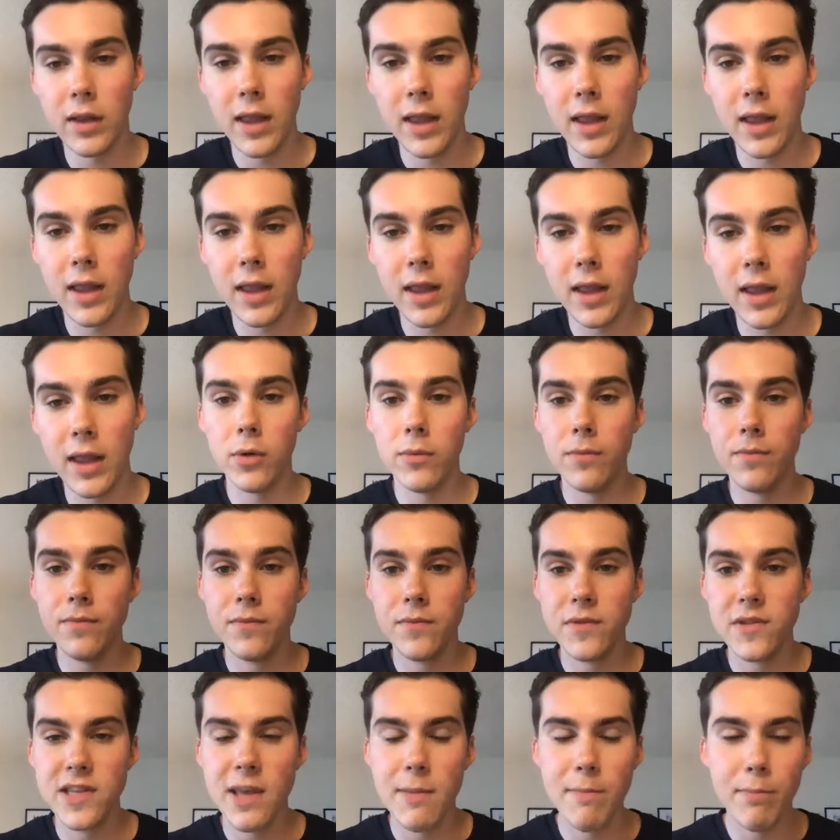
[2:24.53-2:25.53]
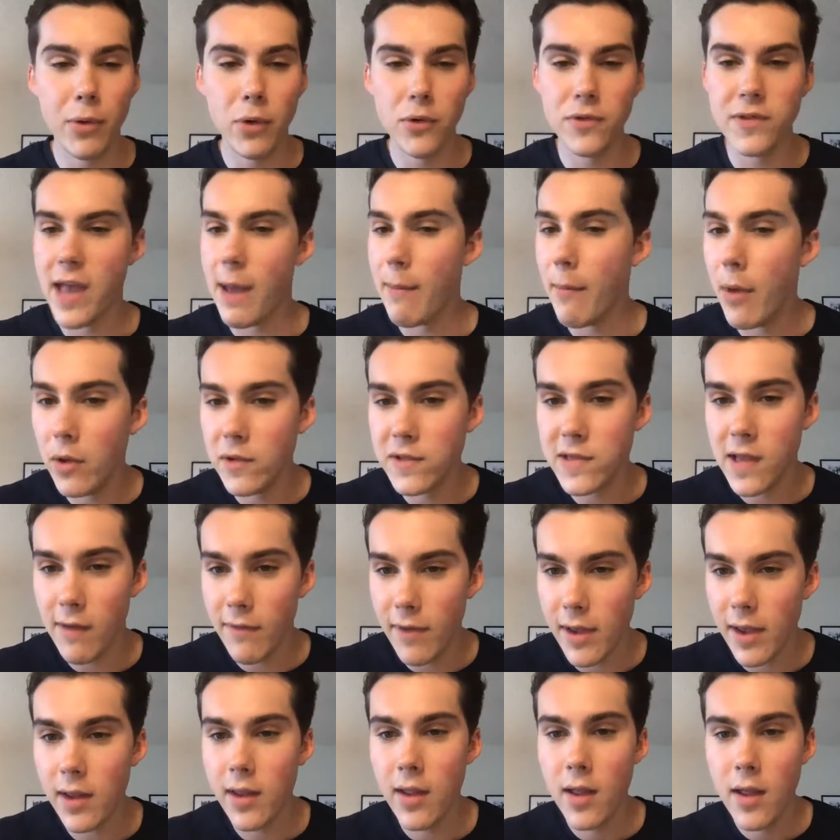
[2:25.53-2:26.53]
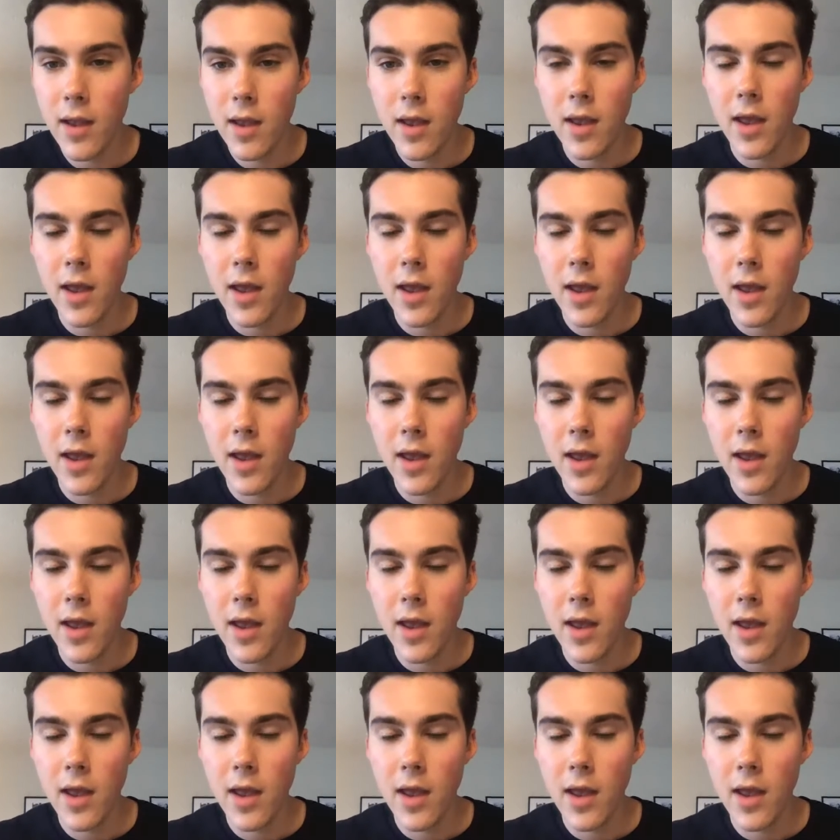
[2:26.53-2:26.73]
like little simple demos of it